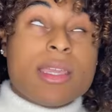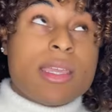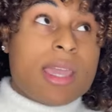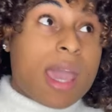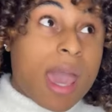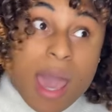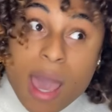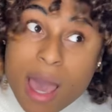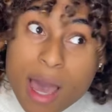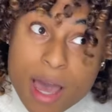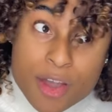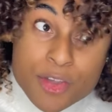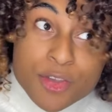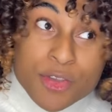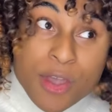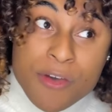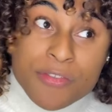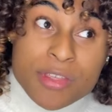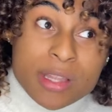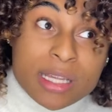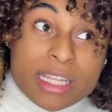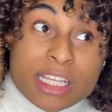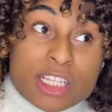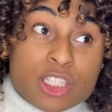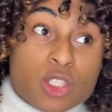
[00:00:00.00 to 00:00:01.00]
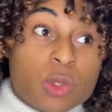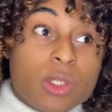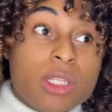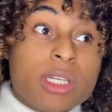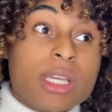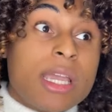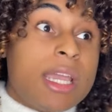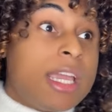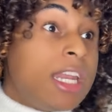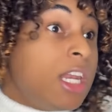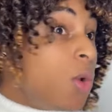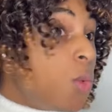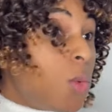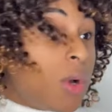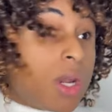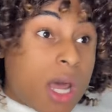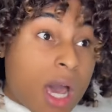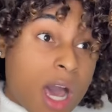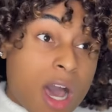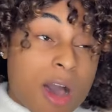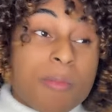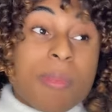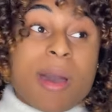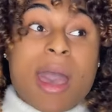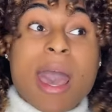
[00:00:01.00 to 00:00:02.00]
Yeah, you have the link to look anyone
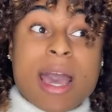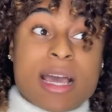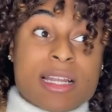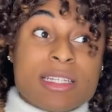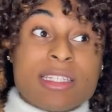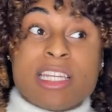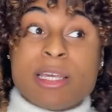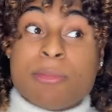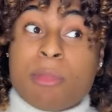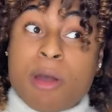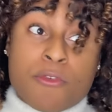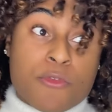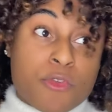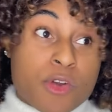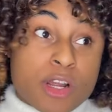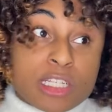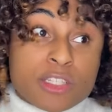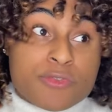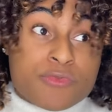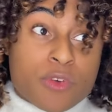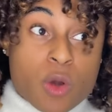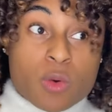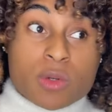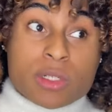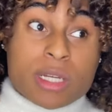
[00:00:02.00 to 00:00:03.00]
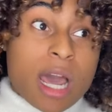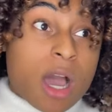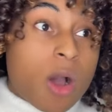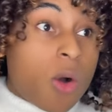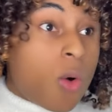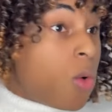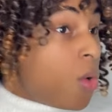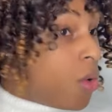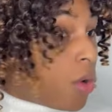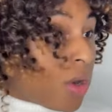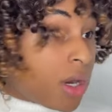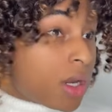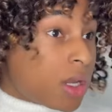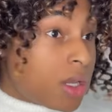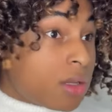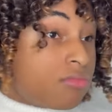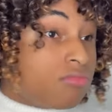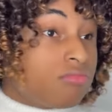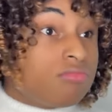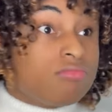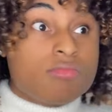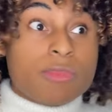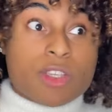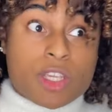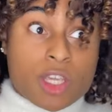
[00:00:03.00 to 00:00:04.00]
up at didmyfriendsvote.org.
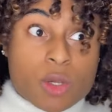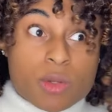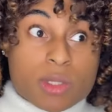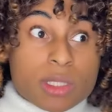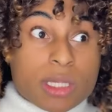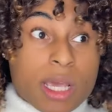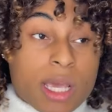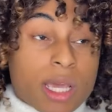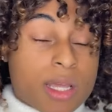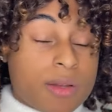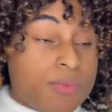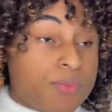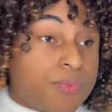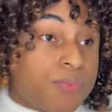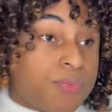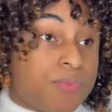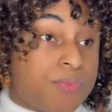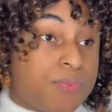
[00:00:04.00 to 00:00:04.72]
Use it.